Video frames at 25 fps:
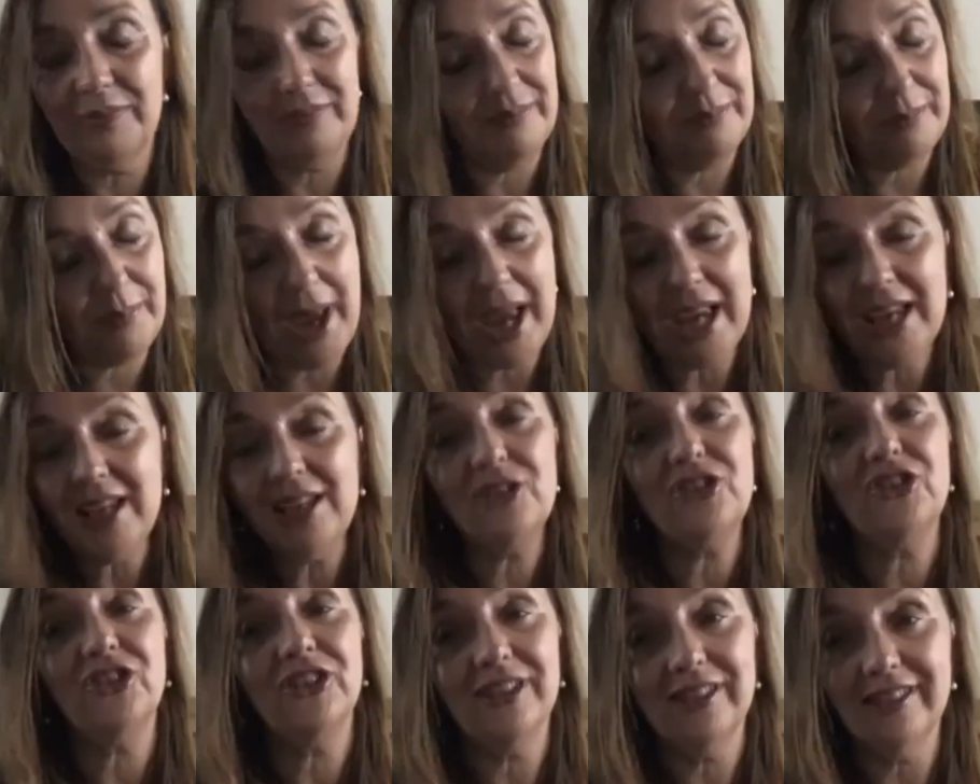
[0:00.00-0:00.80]

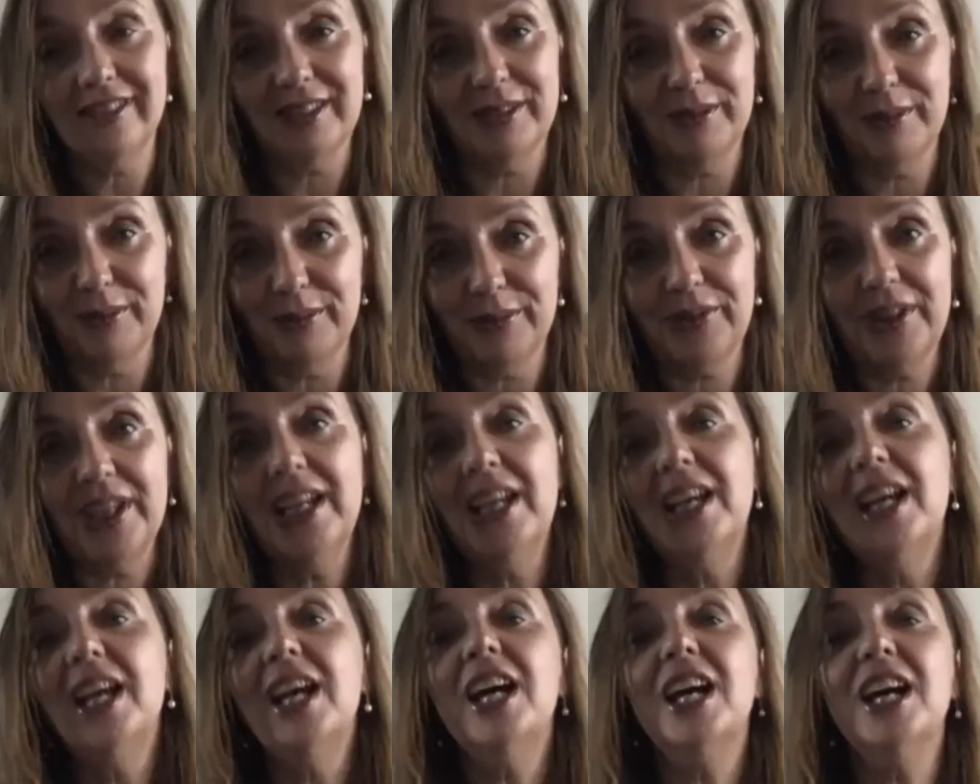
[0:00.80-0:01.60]
pages of
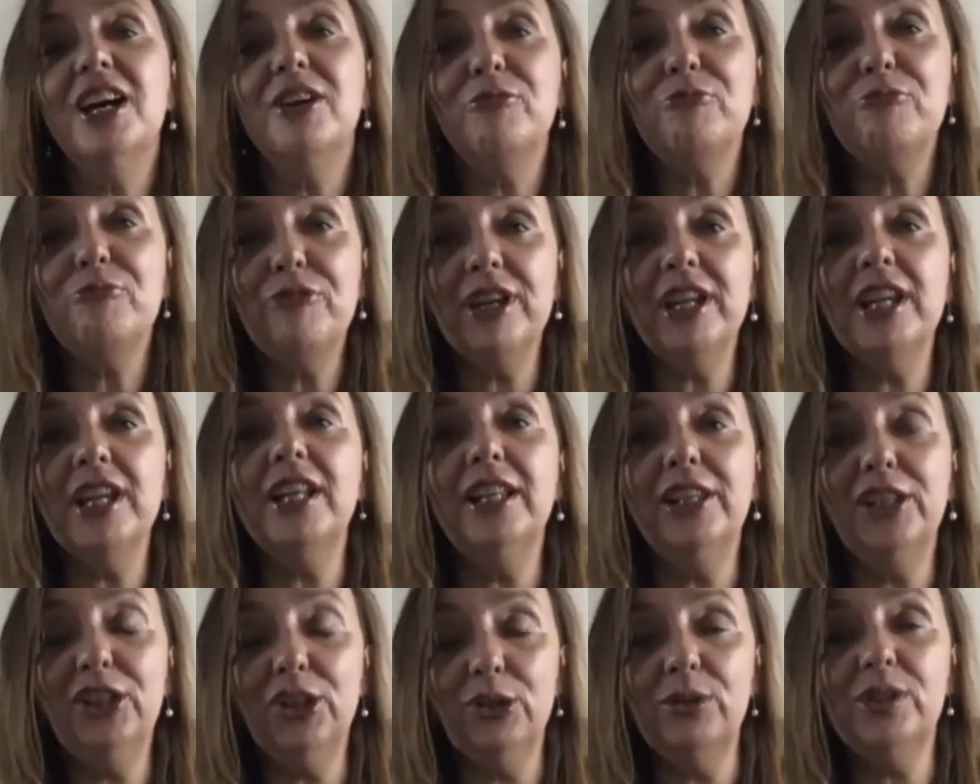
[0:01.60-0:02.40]
really
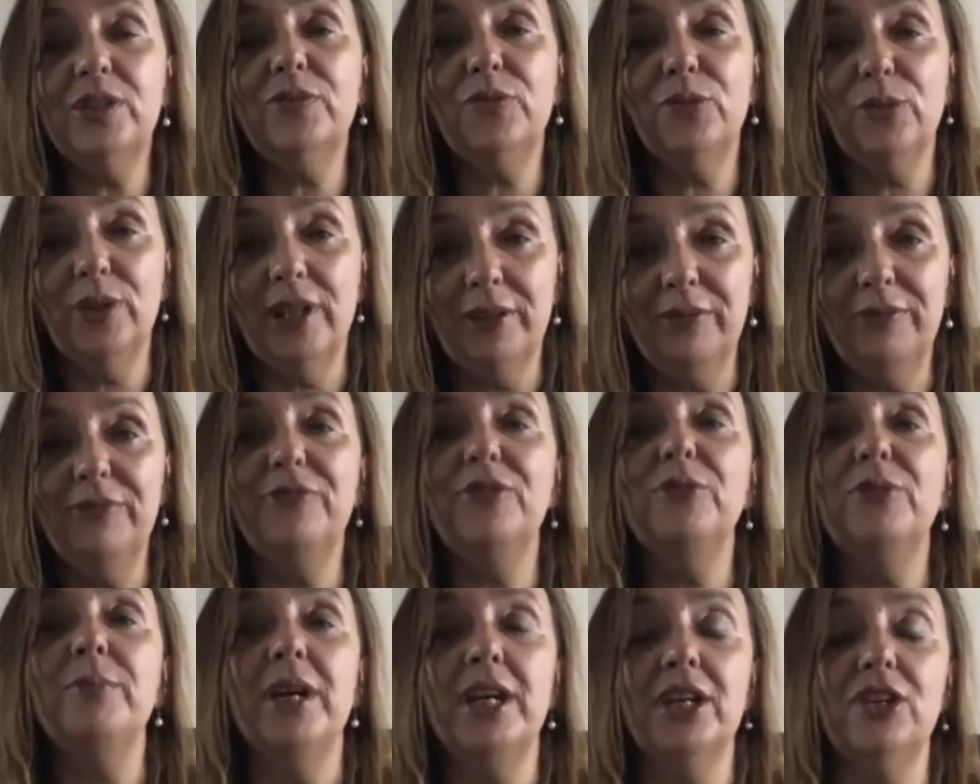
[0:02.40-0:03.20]
useful
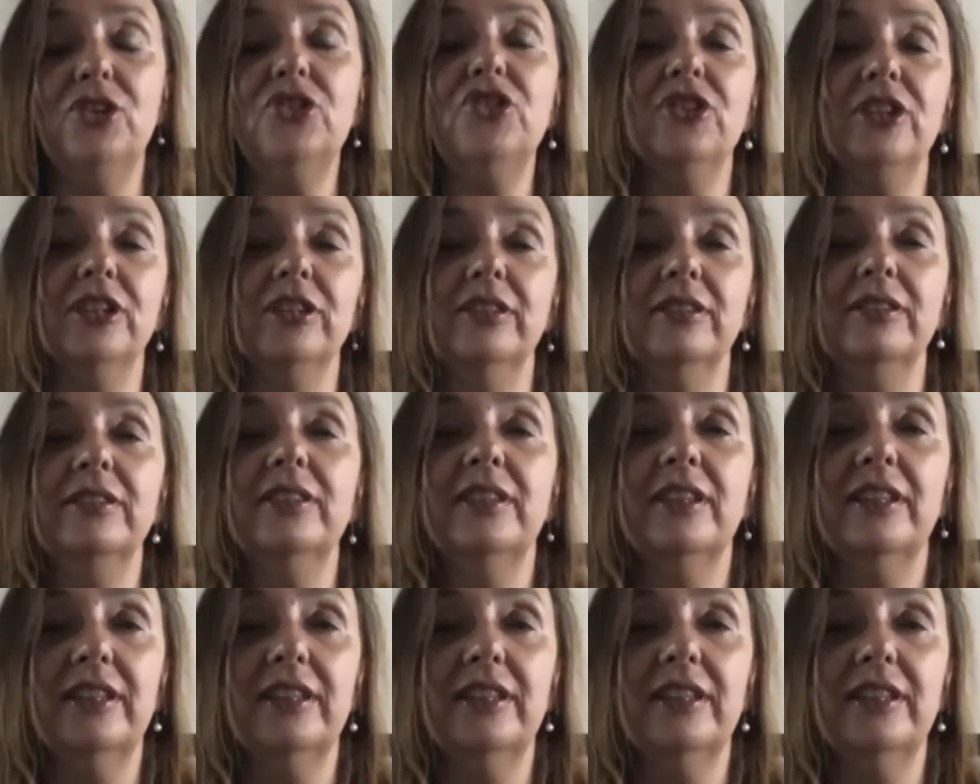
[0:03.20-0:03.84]
information